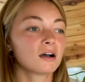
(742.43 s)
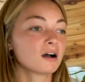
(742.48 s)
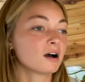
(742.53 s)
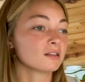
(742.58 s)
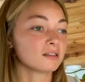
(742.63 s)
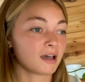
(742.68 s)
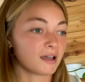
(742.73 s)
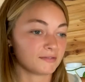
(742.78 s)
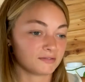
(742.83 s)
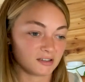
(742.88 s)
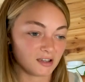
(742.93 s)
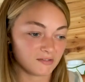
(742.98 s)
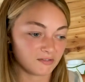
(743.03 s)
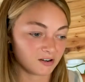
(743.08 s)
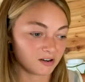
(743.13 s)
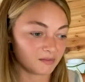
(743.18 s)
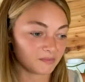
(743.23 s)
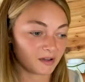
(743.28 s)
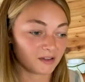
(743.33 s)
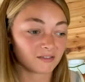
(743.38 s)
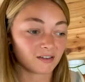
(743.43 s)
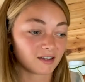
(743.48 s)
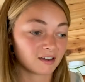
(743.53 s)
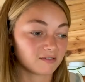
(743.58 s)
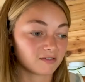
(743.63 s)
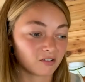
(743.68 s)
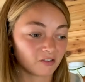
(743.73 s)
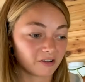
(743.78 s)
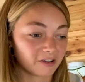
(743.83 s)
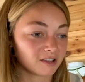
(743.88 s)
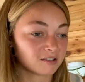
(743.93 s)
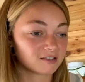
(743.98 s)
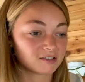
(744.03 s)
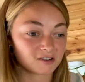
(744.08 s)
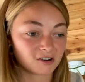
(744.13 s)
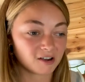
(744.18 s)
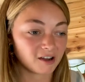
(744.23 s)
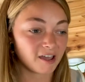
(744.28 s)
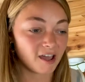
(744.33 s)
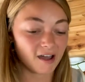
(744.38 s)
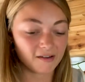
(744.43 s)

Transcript: a lifesaver. My van floor gets dirty